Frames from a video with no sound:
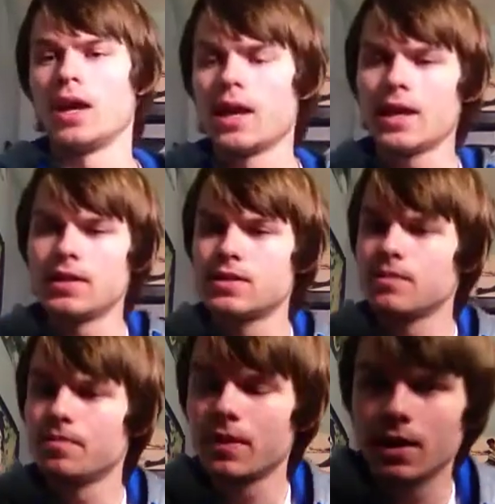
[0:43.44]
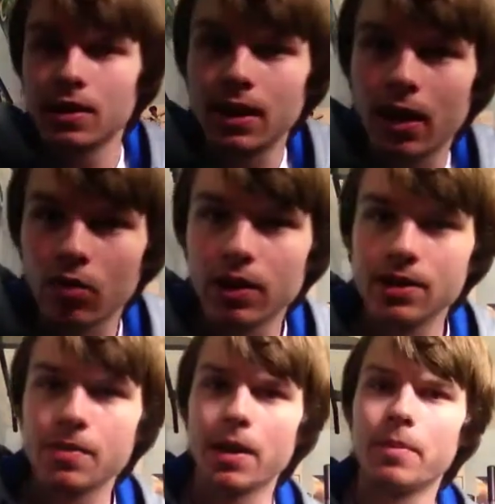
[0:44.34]
And not only
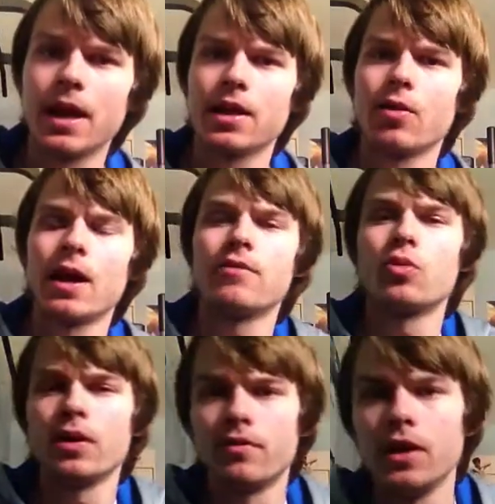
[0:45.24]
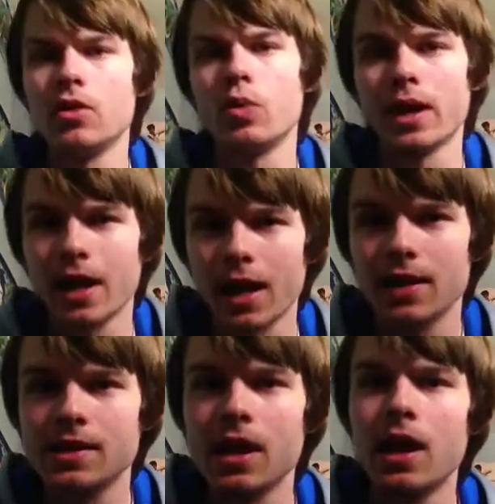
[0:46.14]
does Manny Pacquiao have quick feet, quick
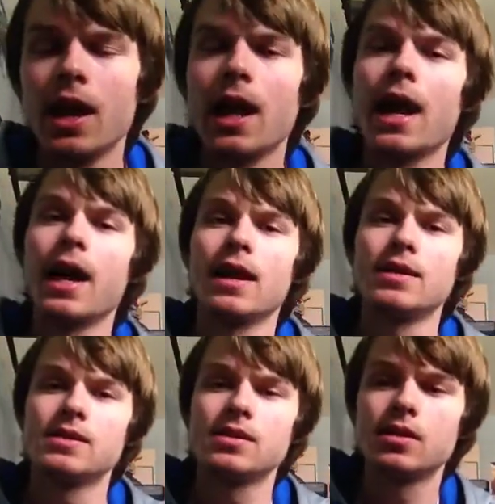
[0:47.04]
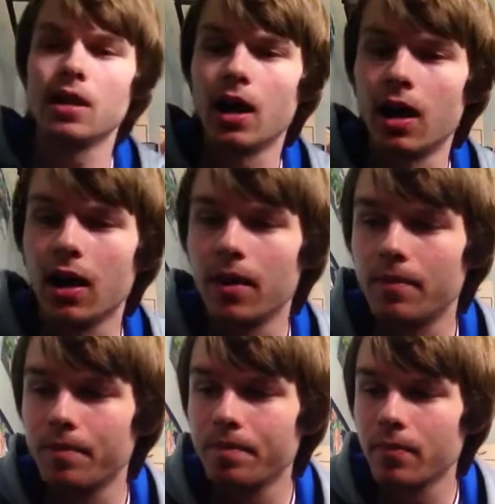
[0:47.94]
hands, and
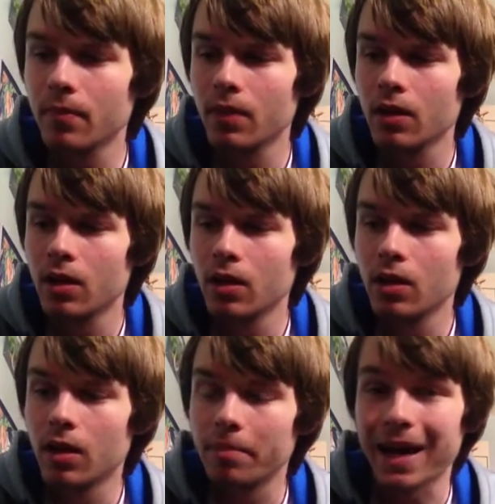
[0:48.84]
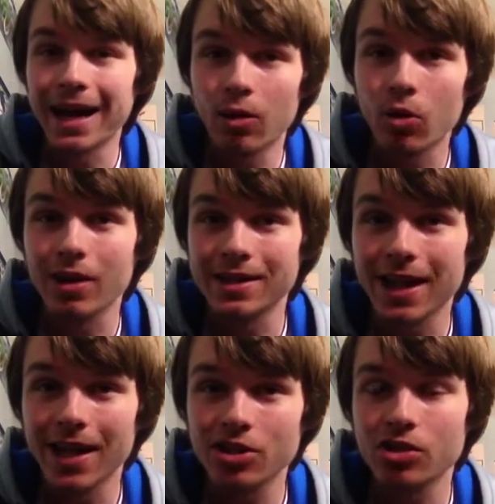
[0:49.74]
power
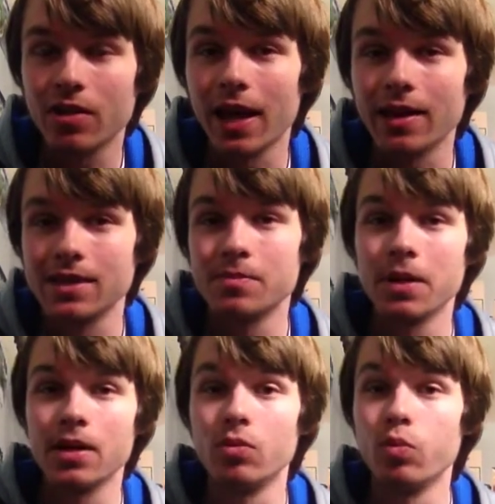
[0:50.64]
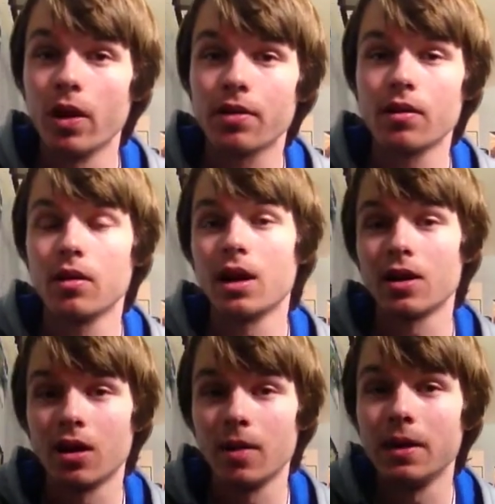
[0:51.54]
attached to that speed with a
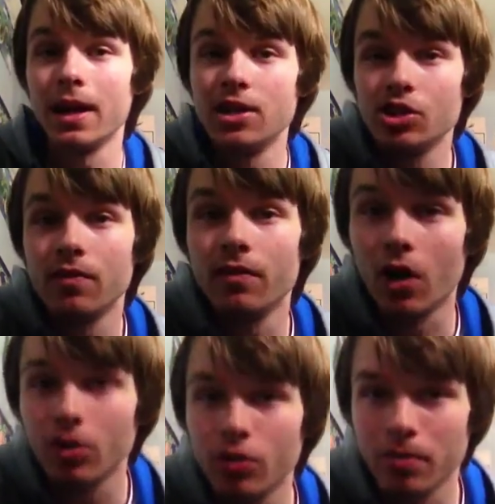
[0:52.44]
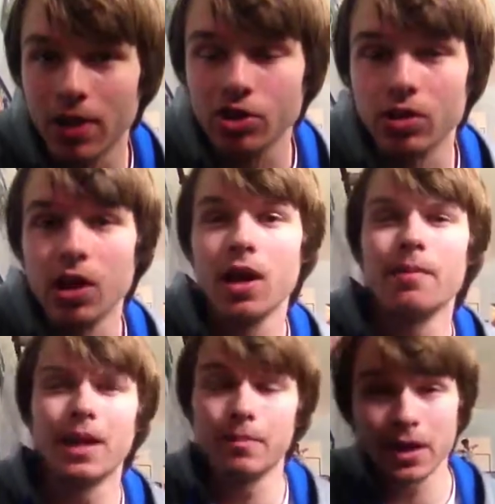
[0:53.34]
combination volume puncher.
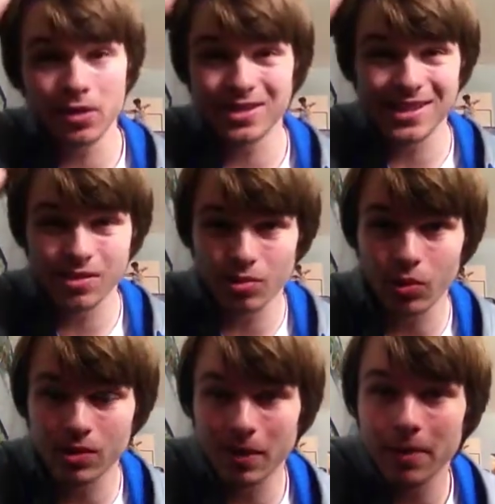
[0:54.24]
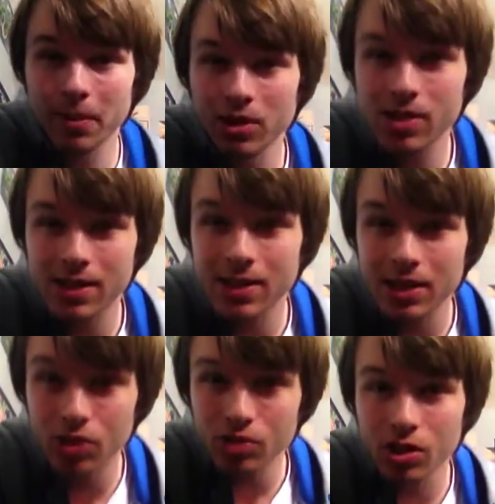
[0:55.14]
Manny Pacquiao doesn't throw as many punches as
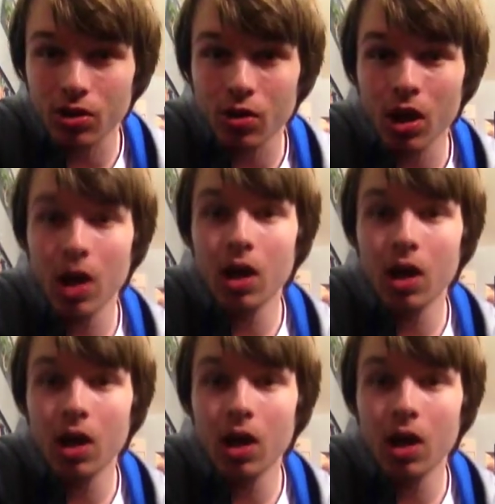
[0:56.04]
he used to,